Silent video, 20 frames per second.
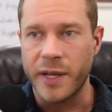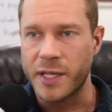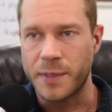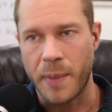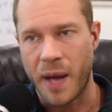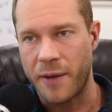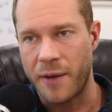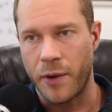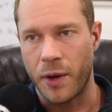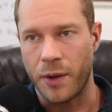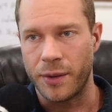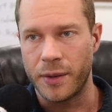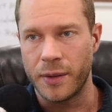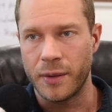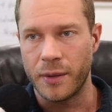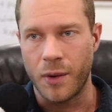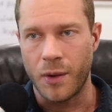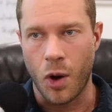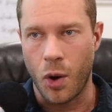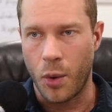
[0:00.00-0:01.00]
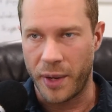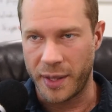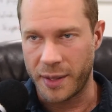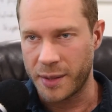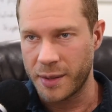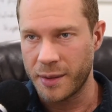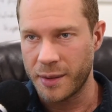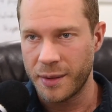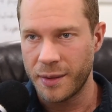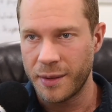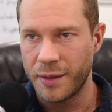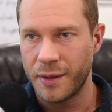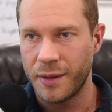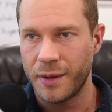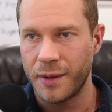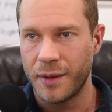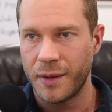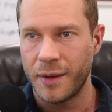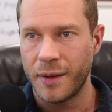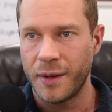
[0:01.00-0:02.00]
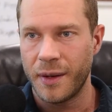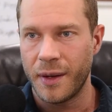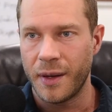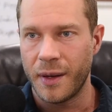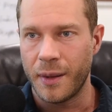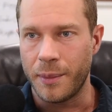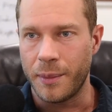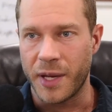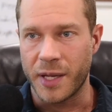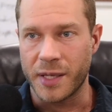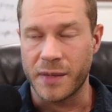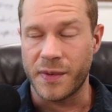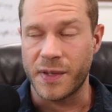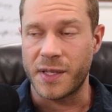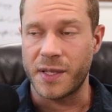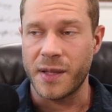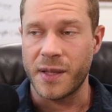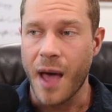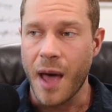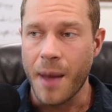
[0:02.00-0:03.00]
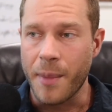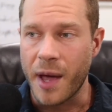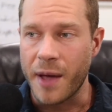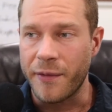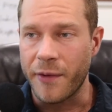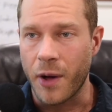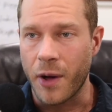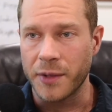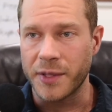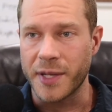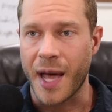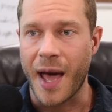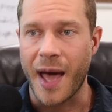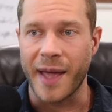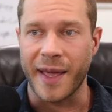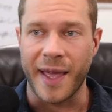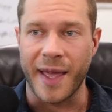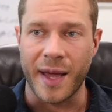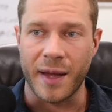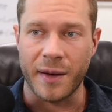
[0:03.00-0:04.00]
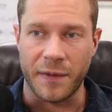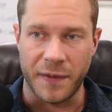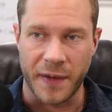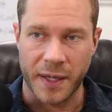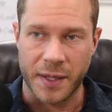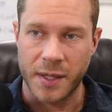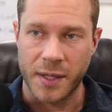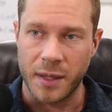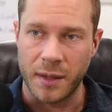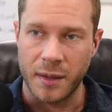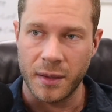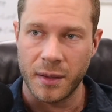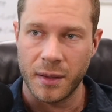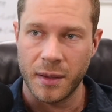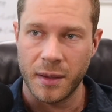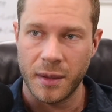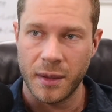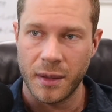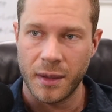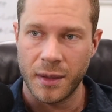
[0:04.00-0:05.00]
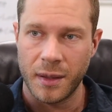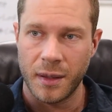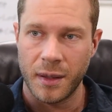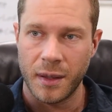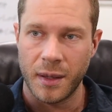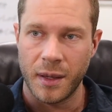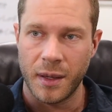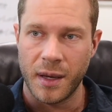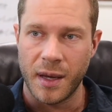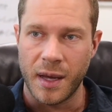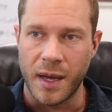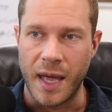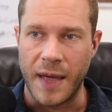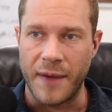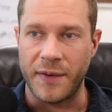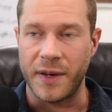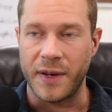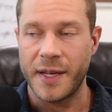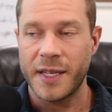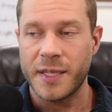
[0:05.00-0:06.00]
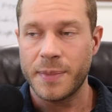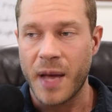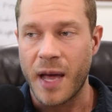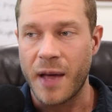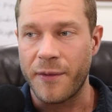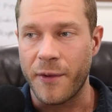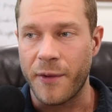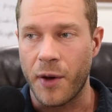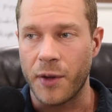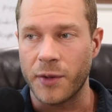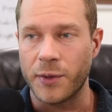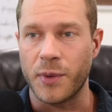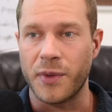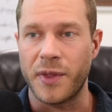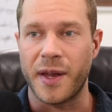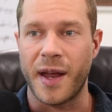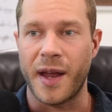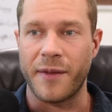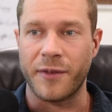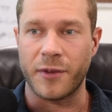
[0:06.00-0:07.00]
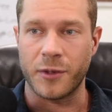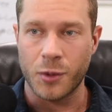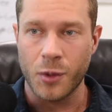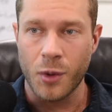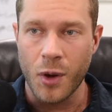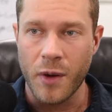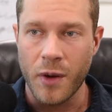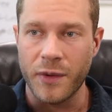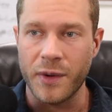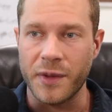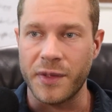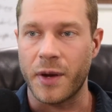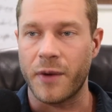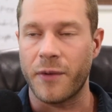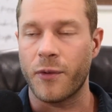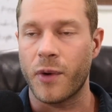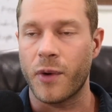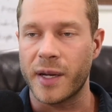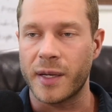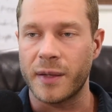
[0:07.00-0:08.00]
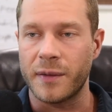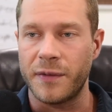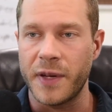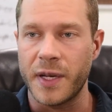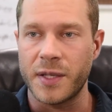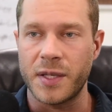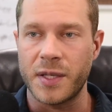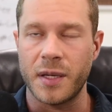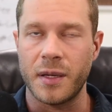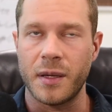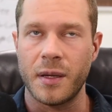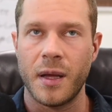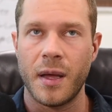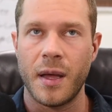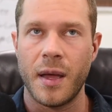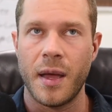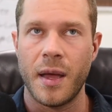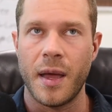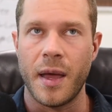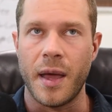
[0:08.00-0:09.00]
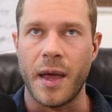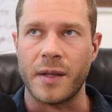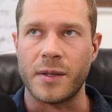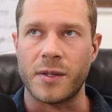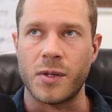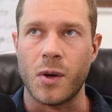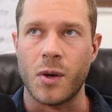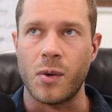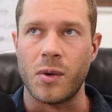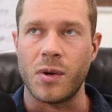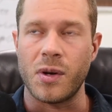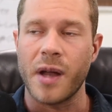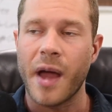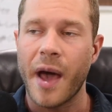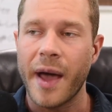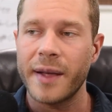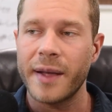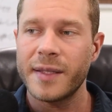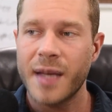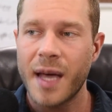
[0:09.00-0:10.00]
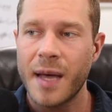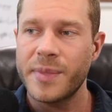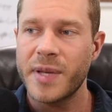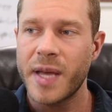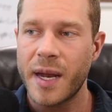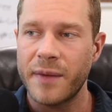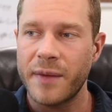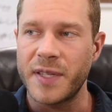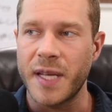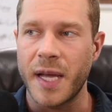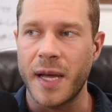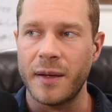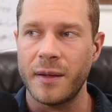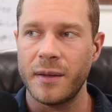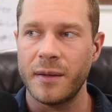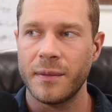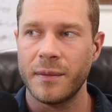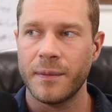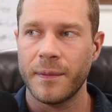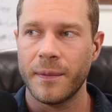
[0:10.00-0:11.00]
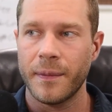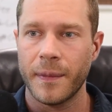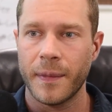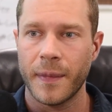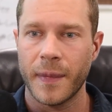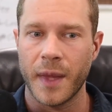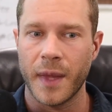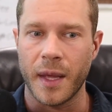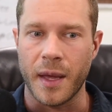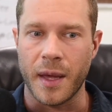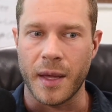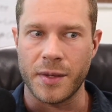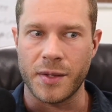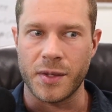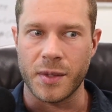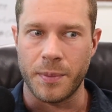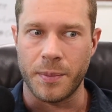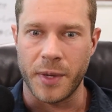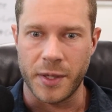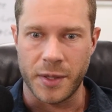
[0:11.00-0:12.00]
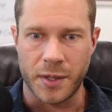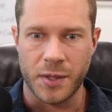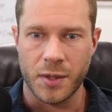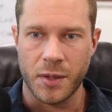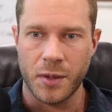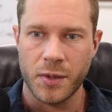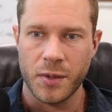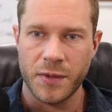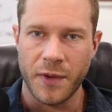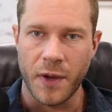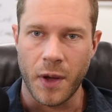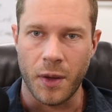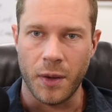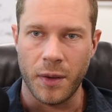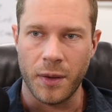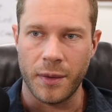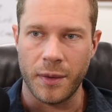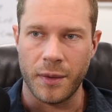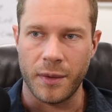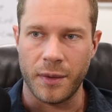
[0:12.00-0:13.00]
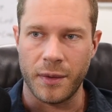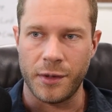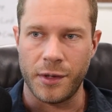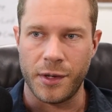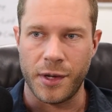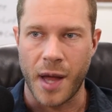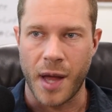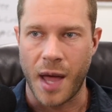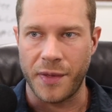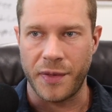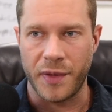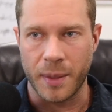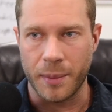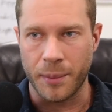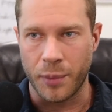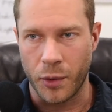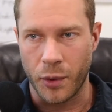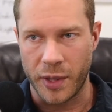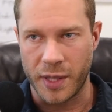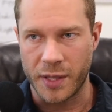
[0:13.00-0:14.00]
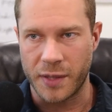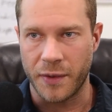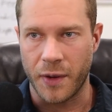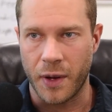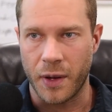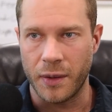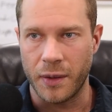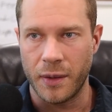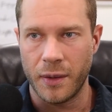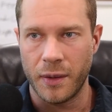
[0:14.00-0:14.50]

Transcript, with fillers: is my fault always, because if it's not my fault, I can't fix it. If it is my fault, well, then I have control over it. Therefore, I can fix it. And so, nine times out of ten, it is the business owner's fault, not the employee's fault.